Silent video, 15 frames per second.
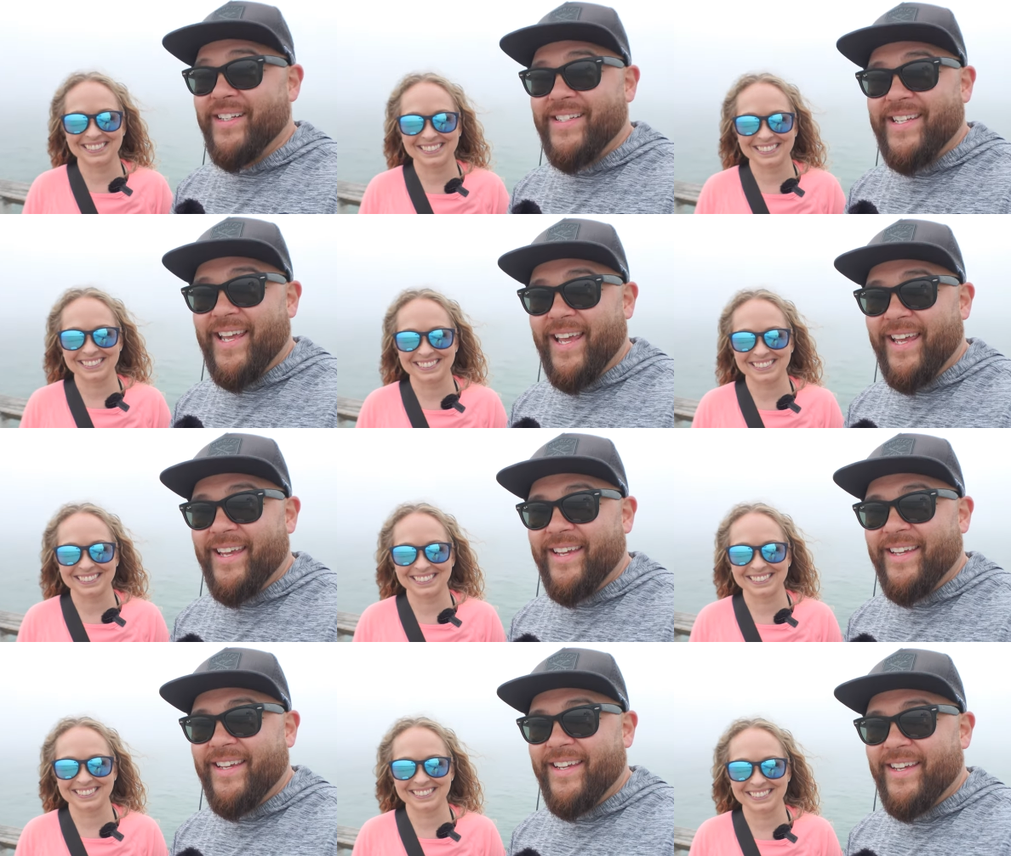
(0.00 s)
Speaker 1: it a day.
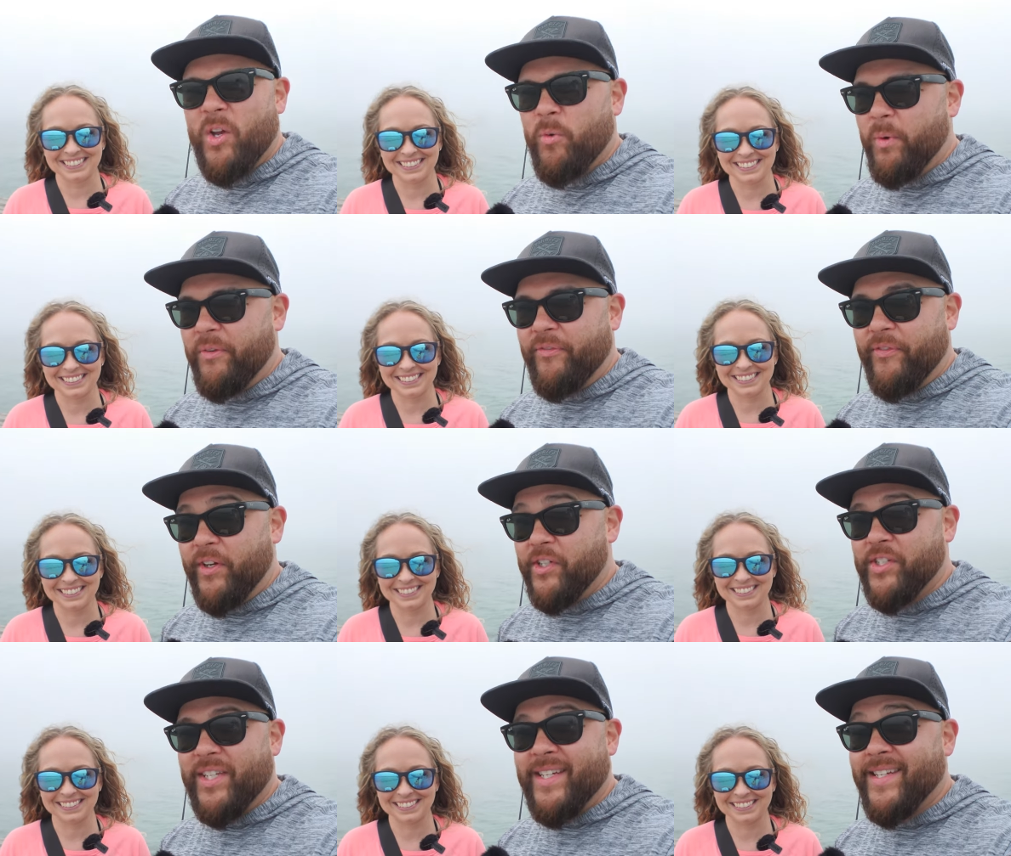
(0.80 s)
We
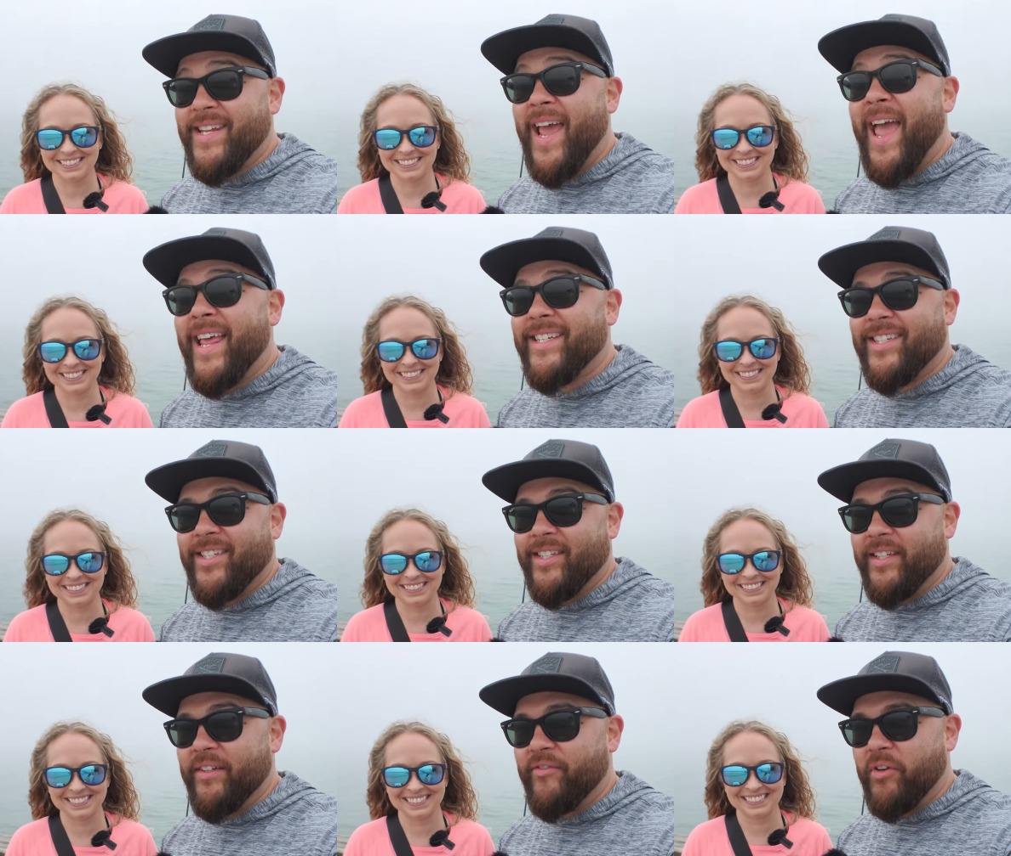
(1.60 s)
fished
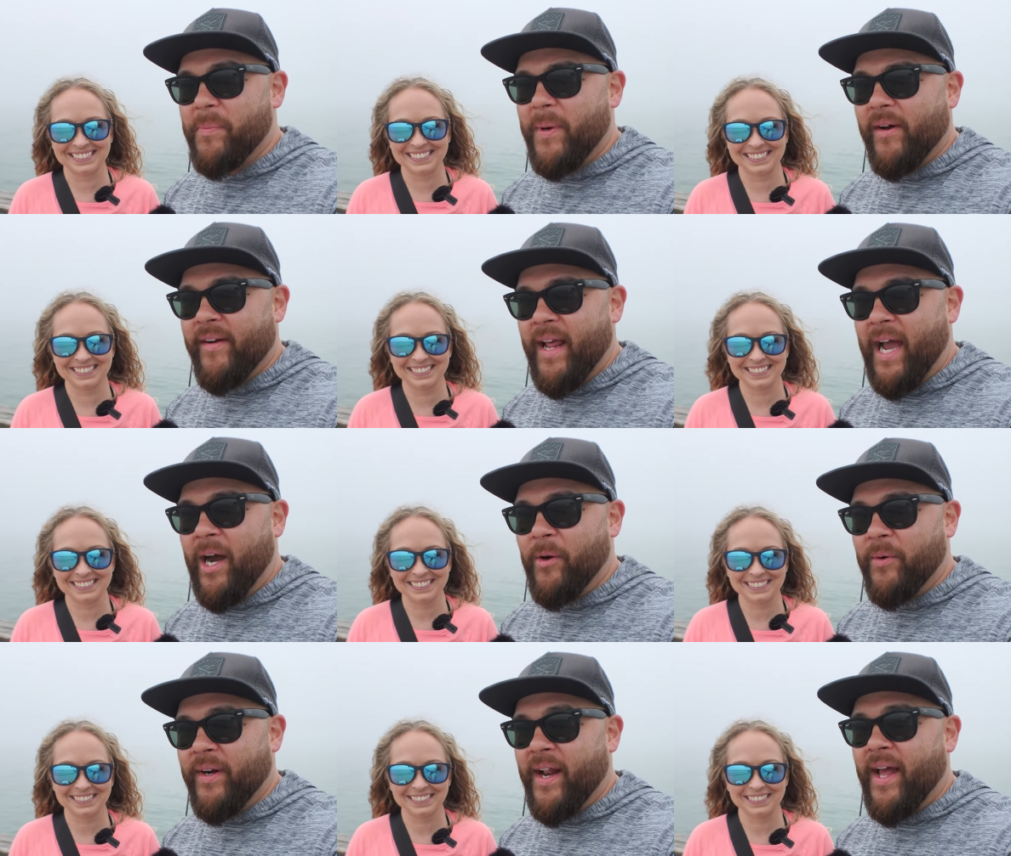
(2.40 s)
intensely for about an
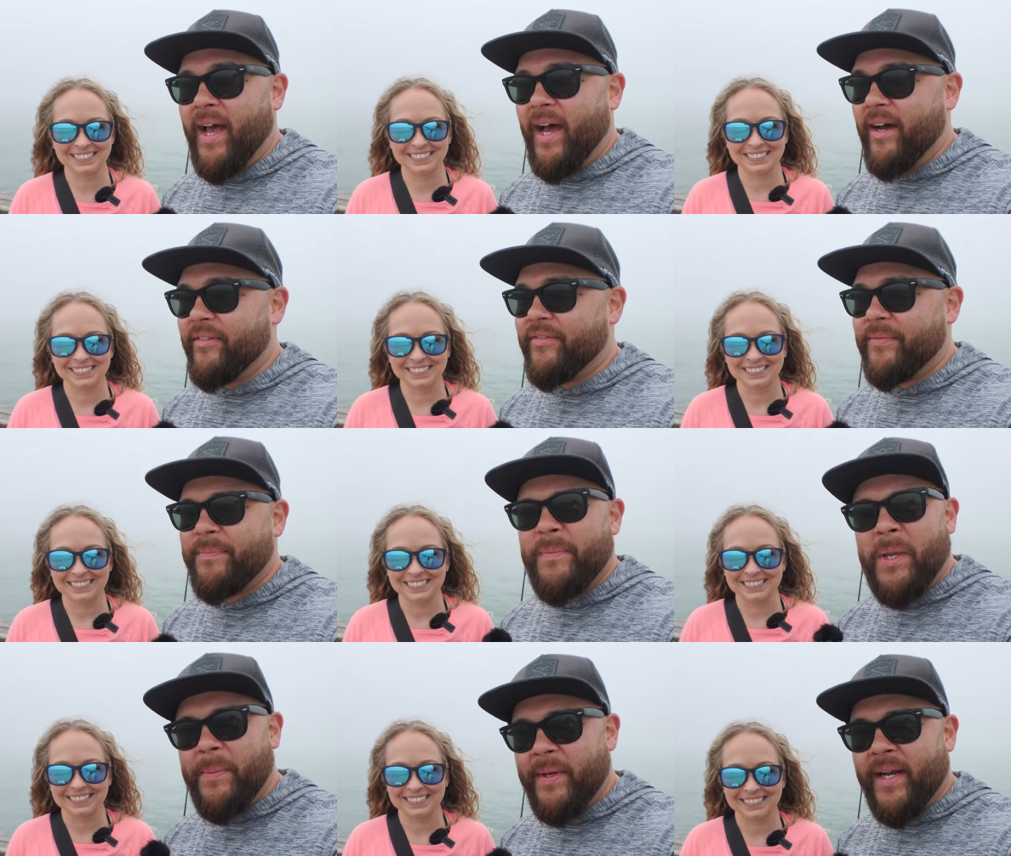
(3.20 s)
hour and a half,
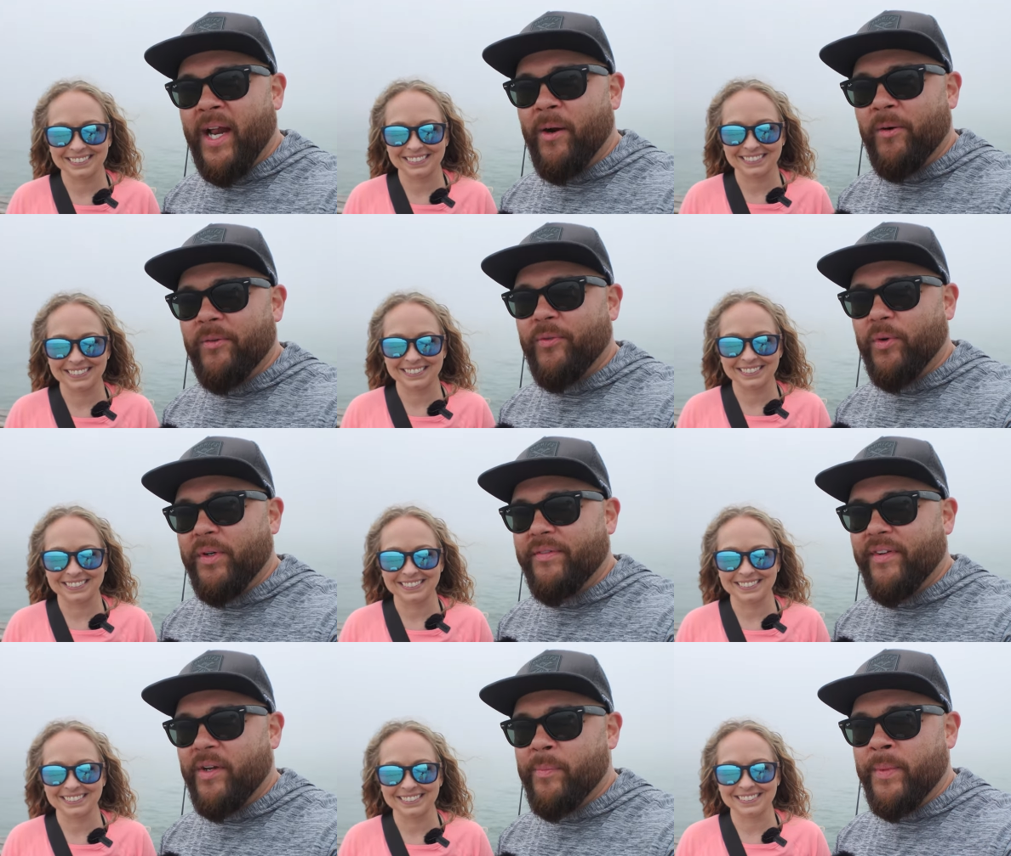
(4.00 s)
maybe an hour and
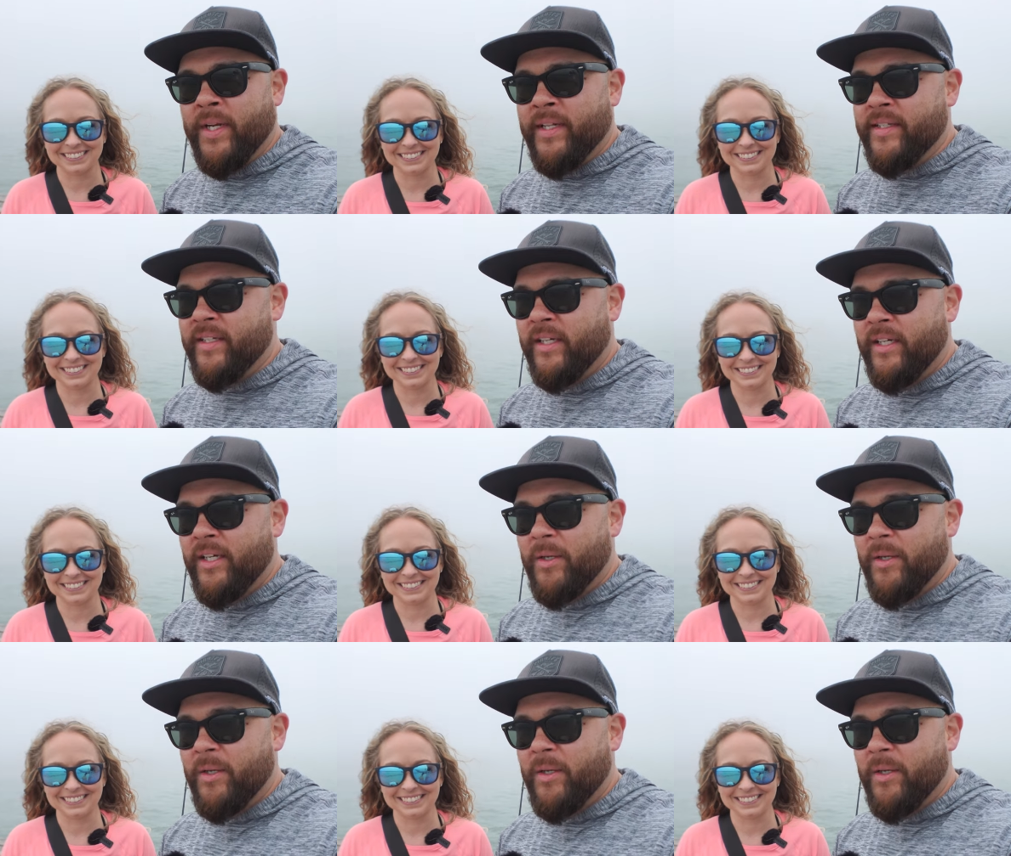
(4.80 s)
45 minutes.